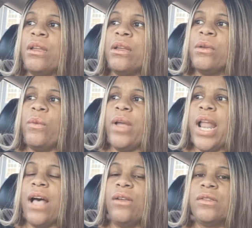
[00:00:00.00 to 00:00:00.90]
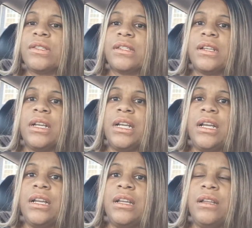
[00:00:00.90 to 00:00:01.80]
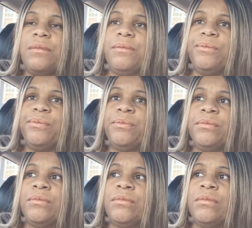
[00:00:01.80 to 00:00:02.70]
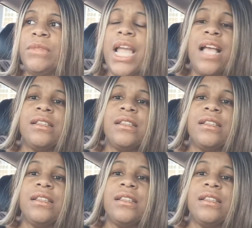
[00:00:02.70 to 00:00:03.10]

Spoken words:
What else? Yeah,